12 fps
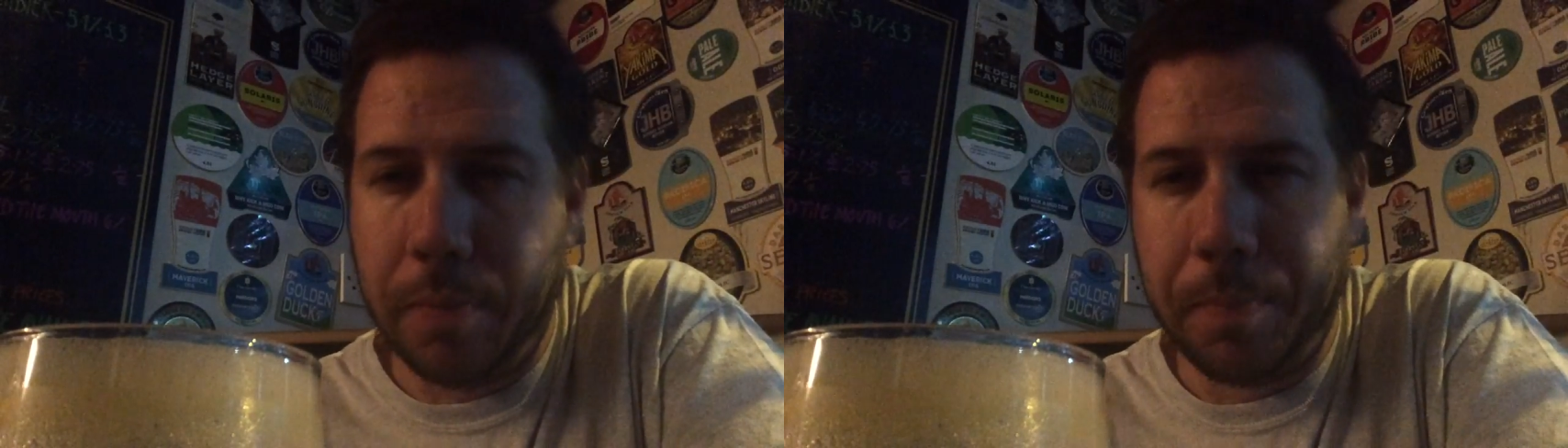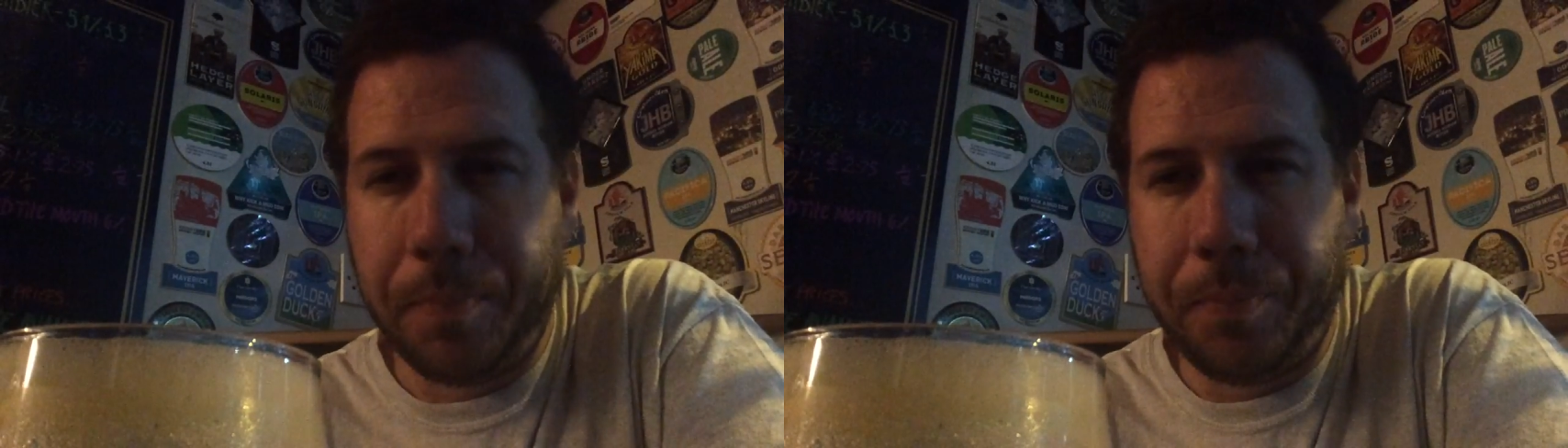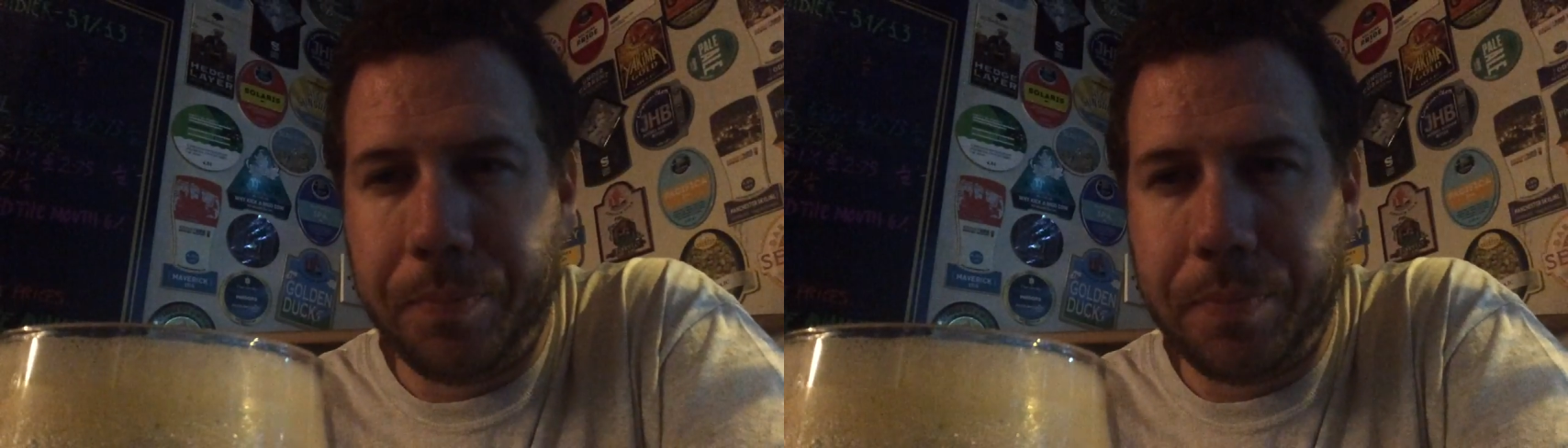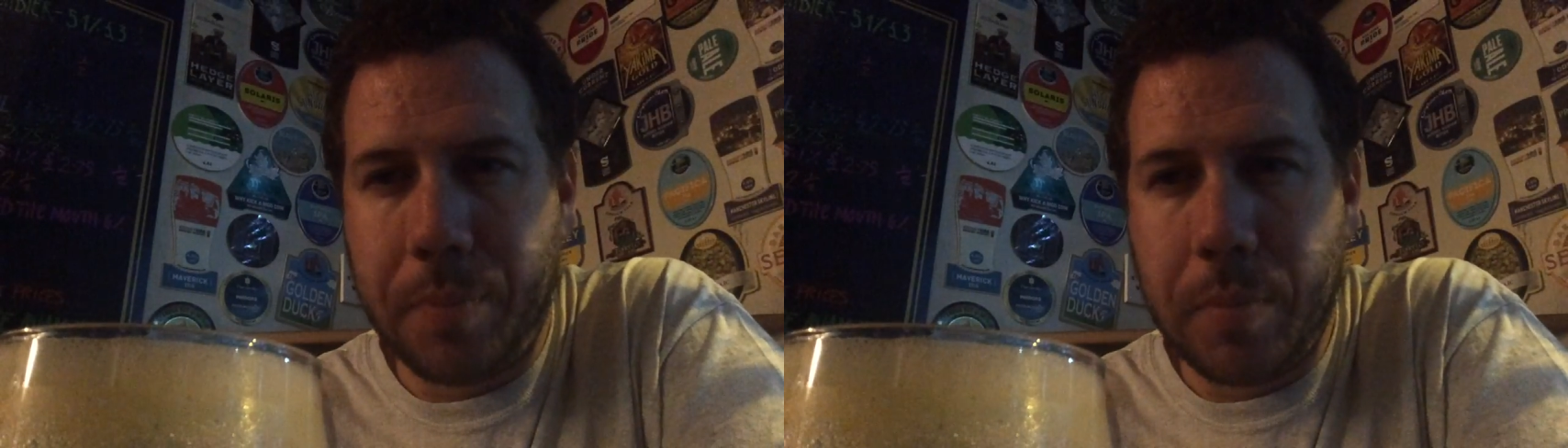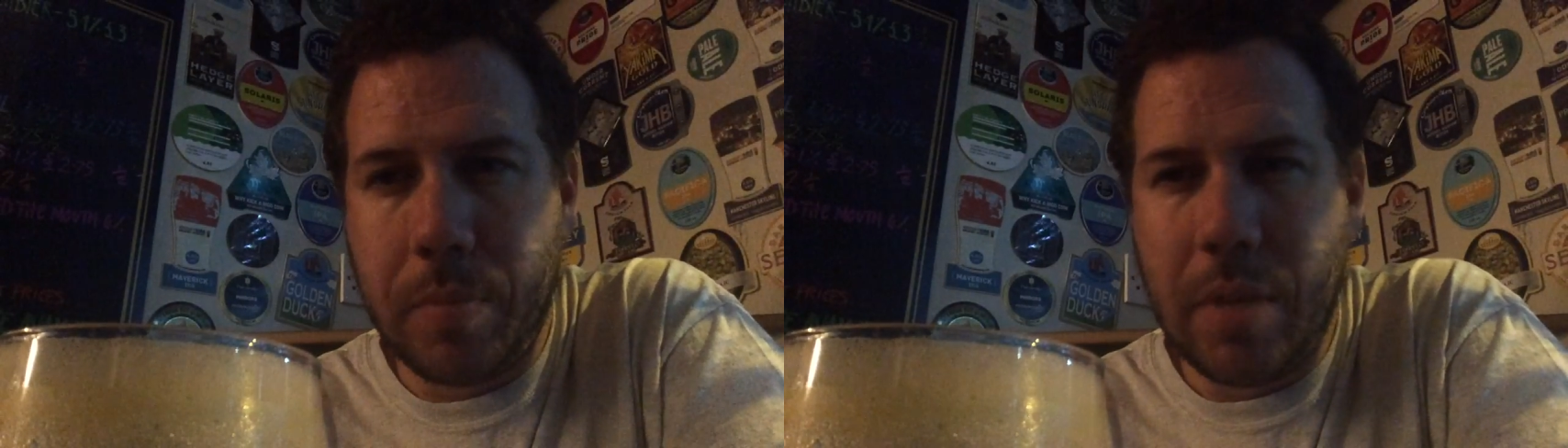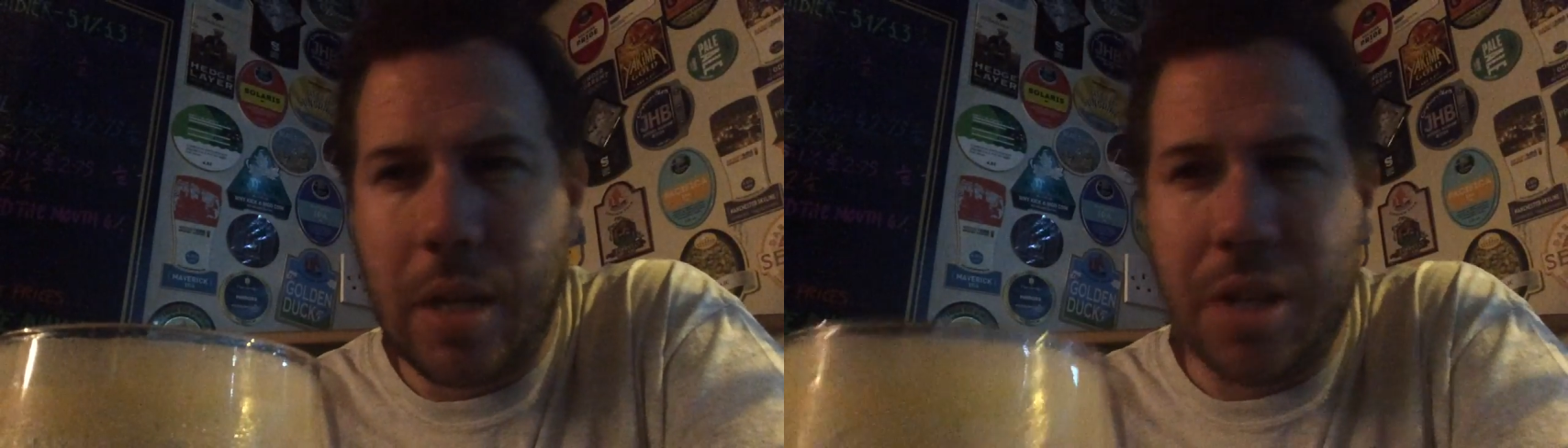
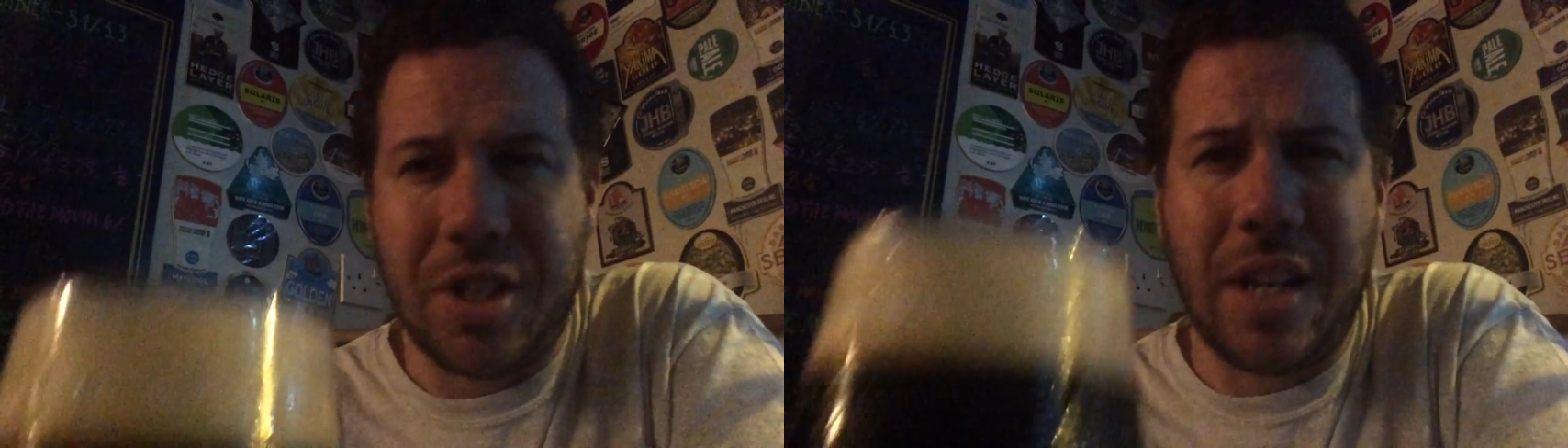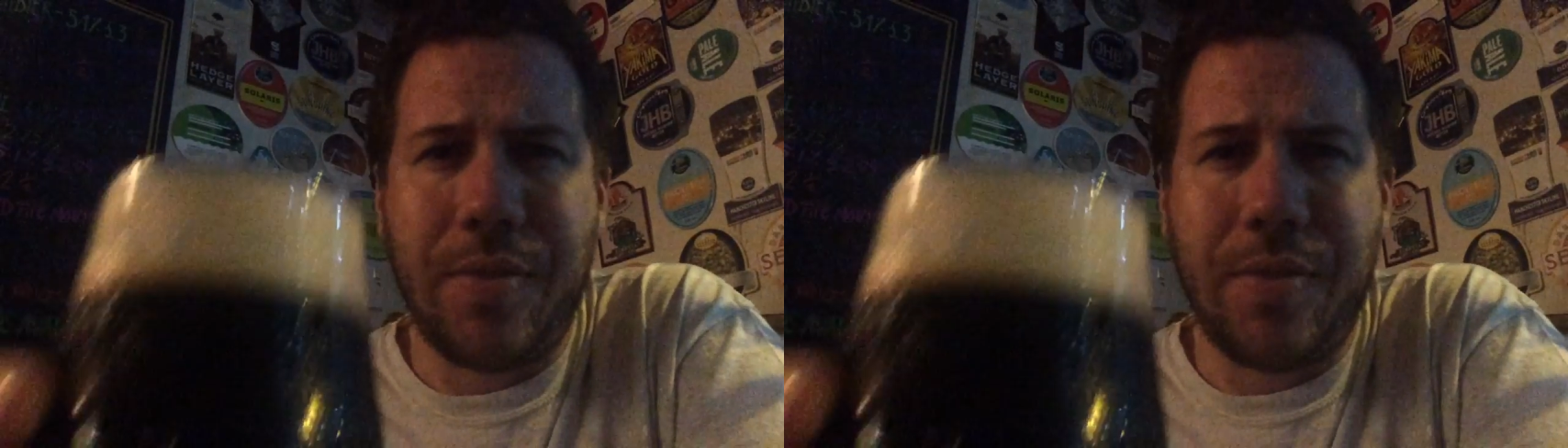It's